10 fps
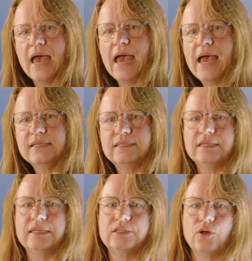as
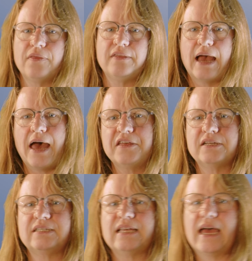it is on the other
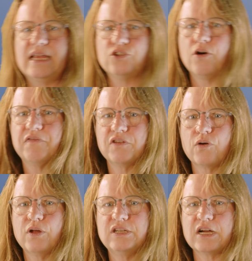side of the
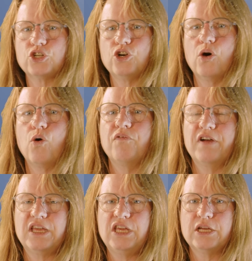conductor
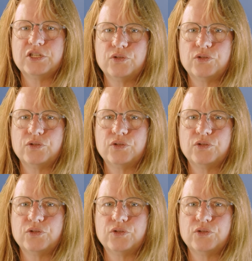over here.